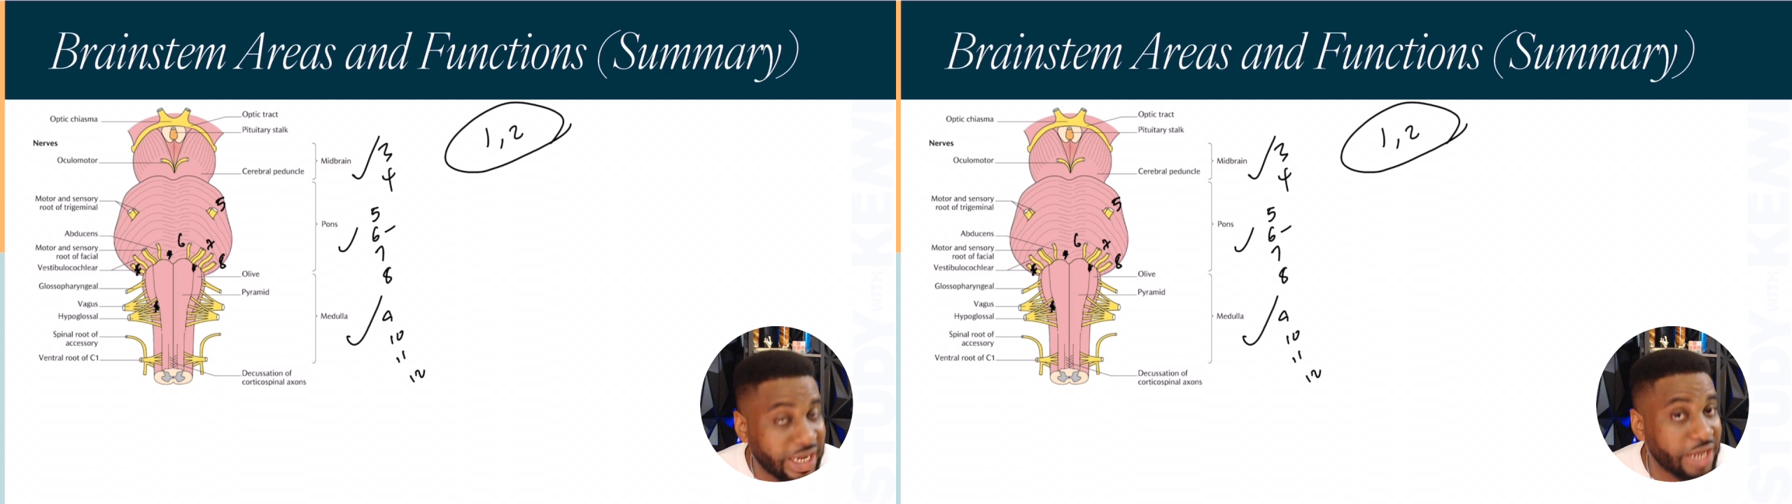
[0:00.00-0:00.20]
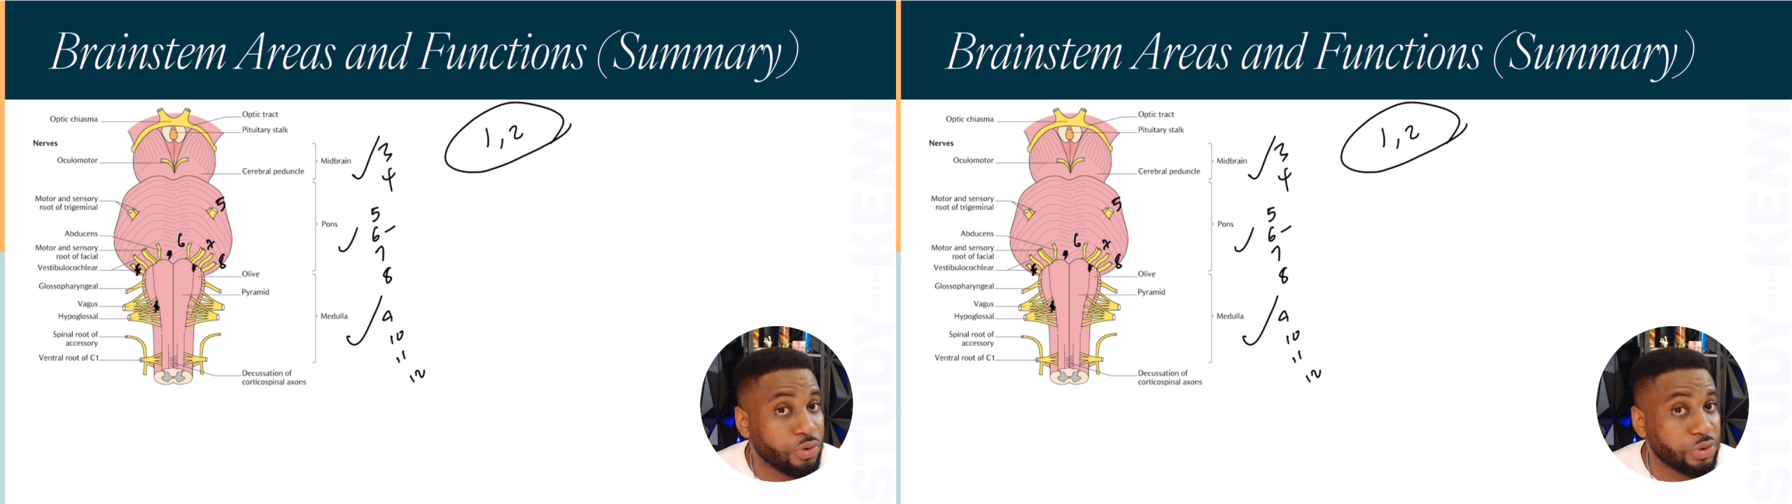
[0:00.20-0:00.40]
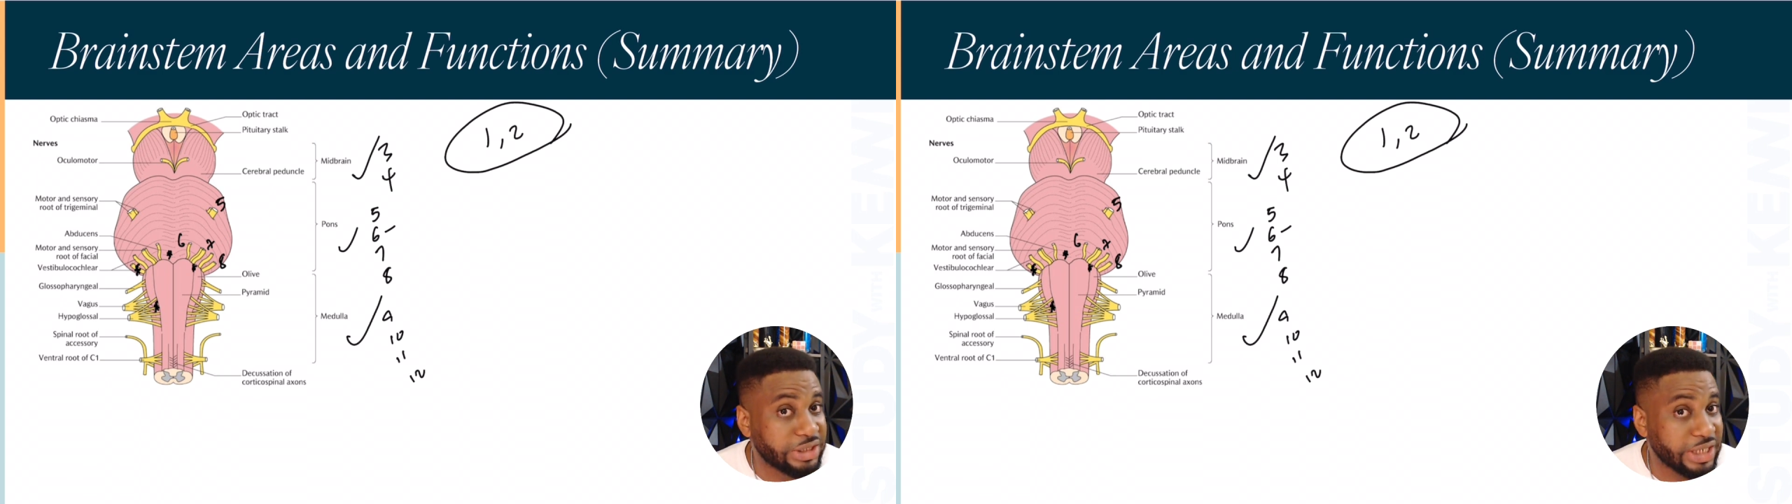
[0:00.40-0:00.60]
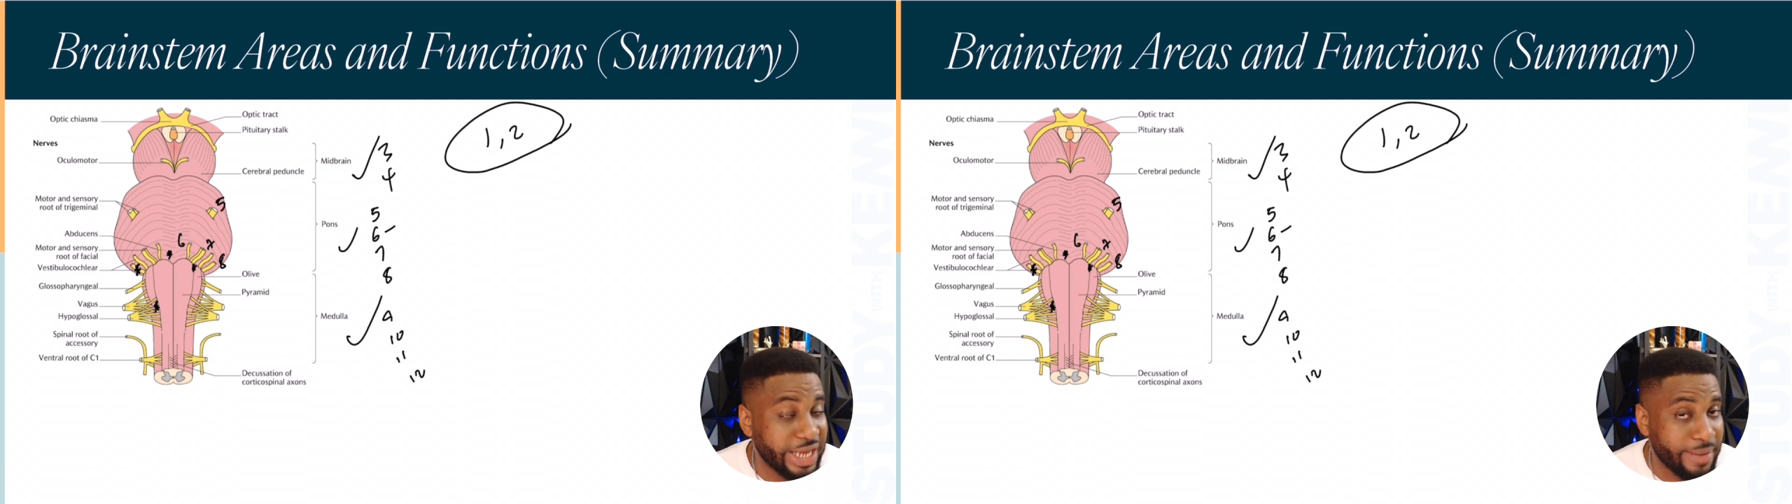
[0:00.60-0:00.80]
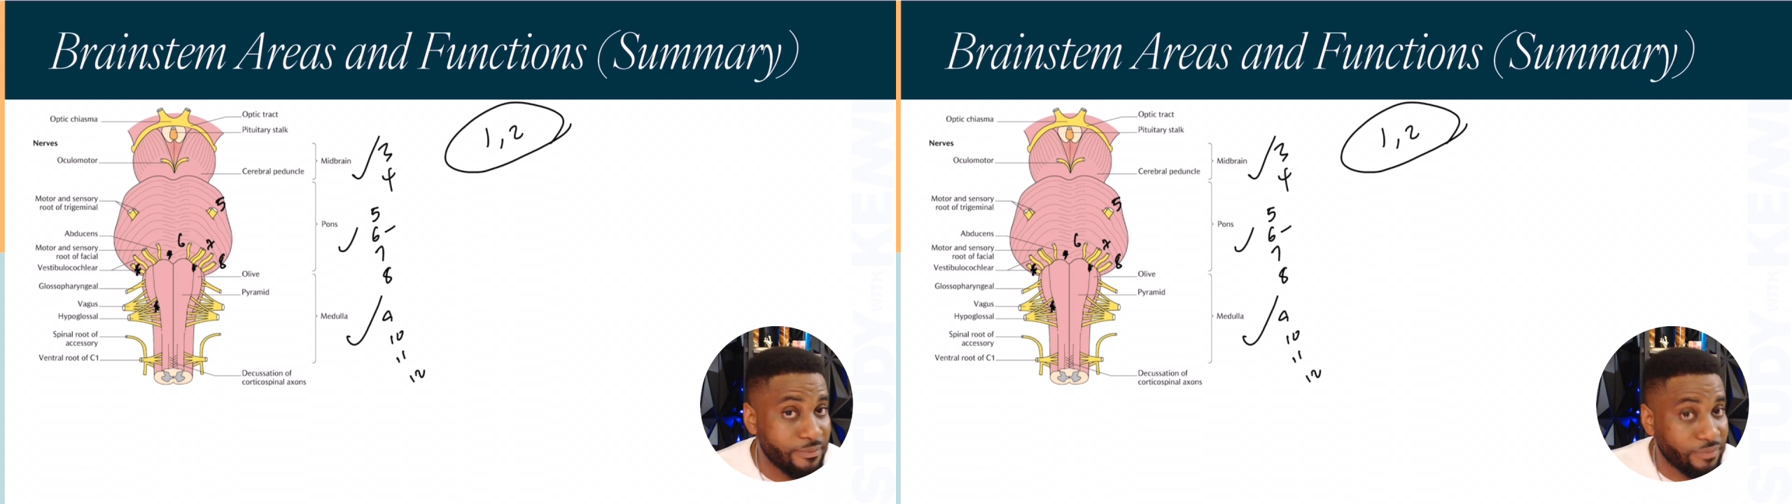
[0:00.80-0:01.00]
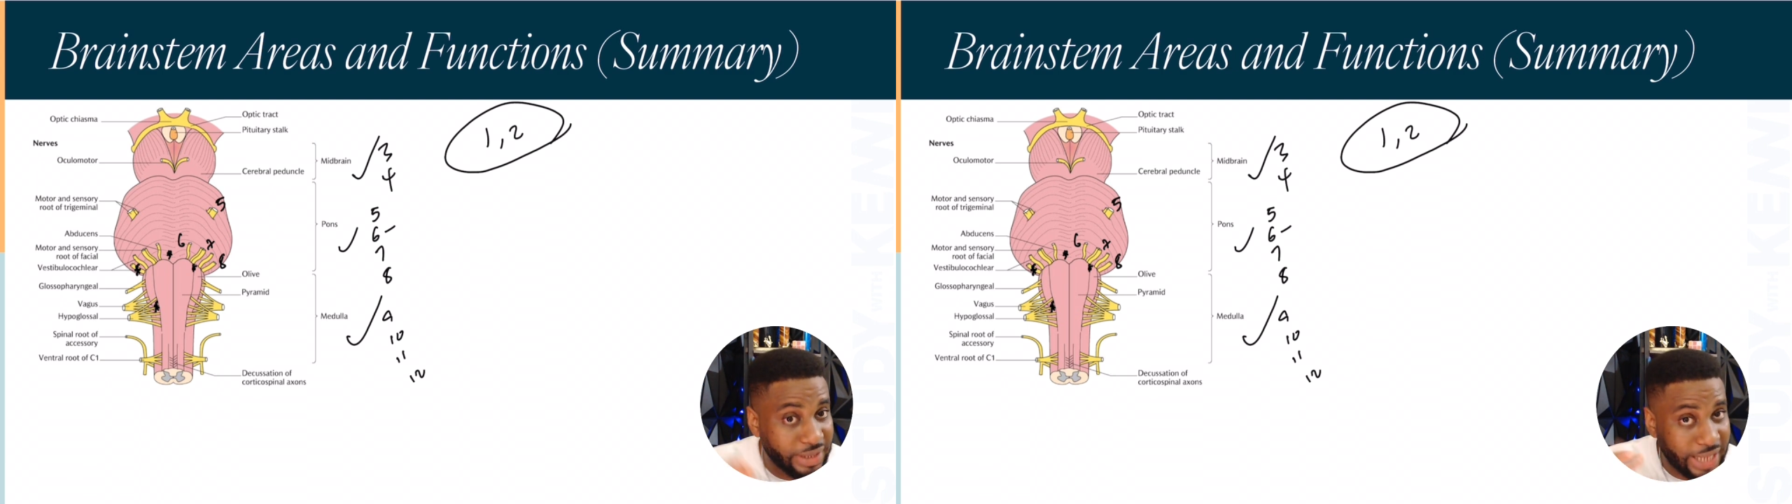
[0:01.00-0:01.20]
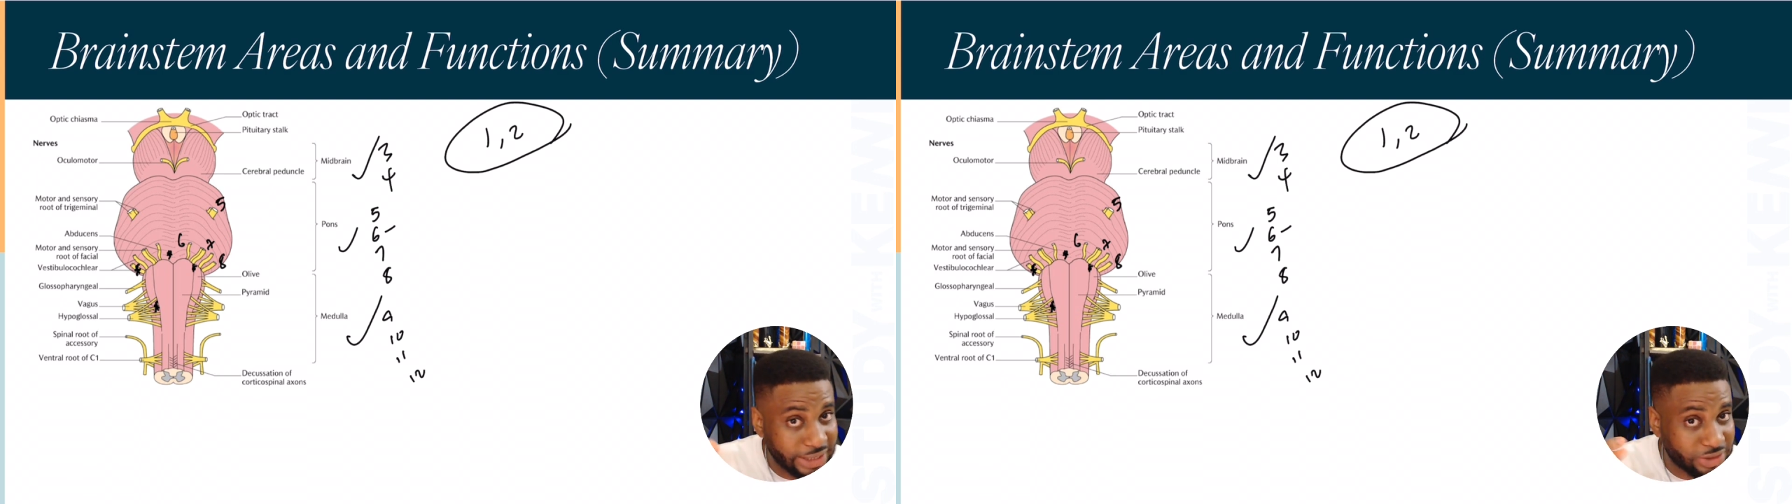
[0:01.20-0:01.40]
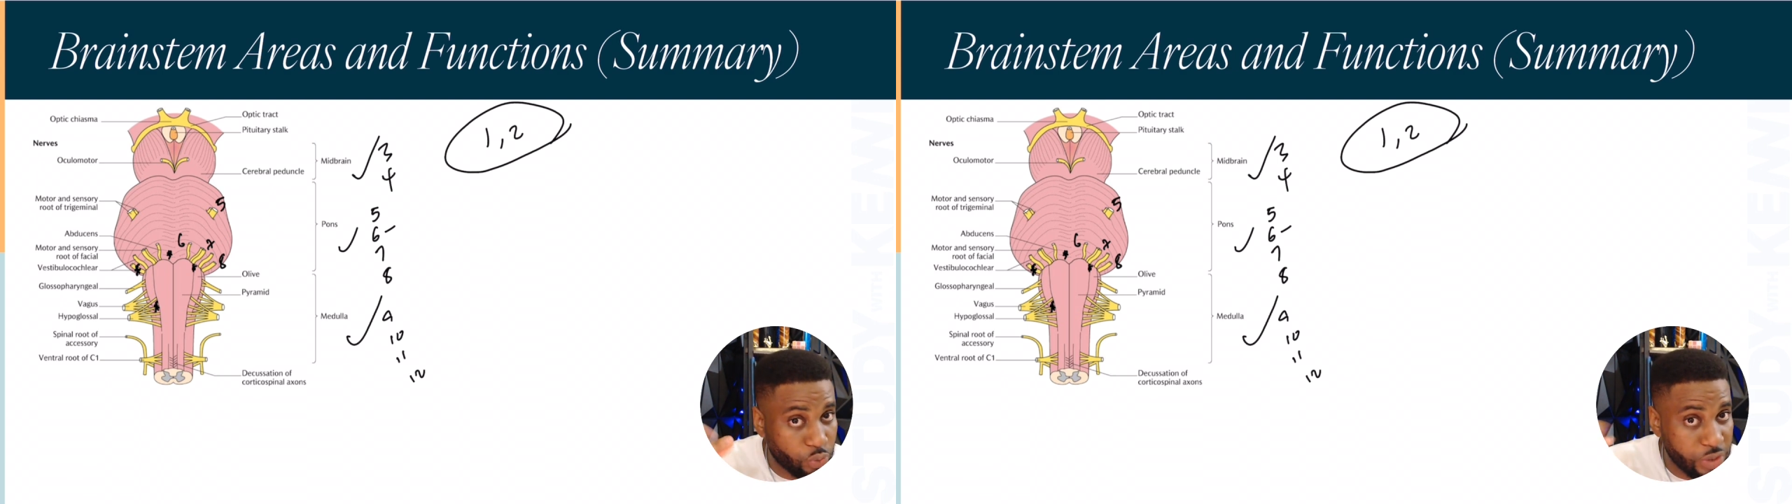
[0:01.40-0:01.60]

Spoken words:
Can you say them that